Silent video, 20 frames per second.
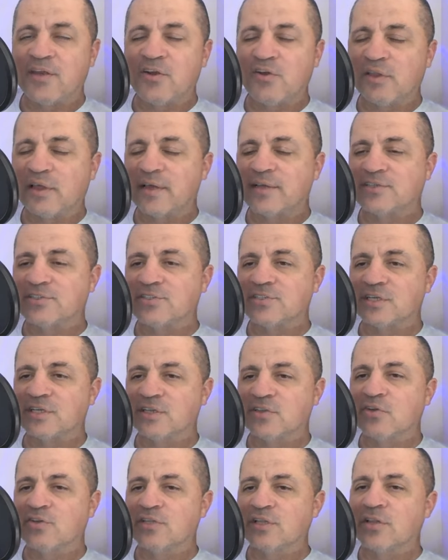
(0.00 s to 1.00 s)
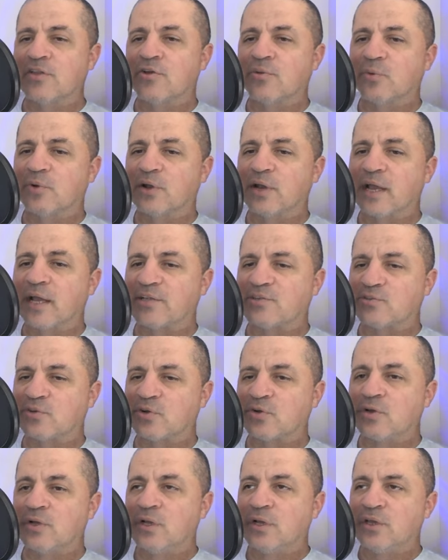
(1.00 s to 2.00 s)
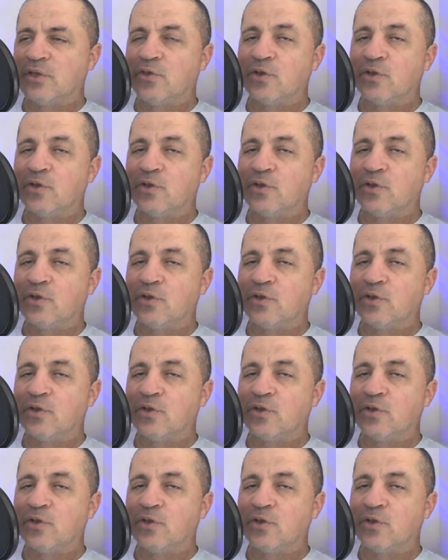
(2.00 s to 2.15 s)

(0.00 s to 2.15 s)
You know, like it just, it looked a little more natural.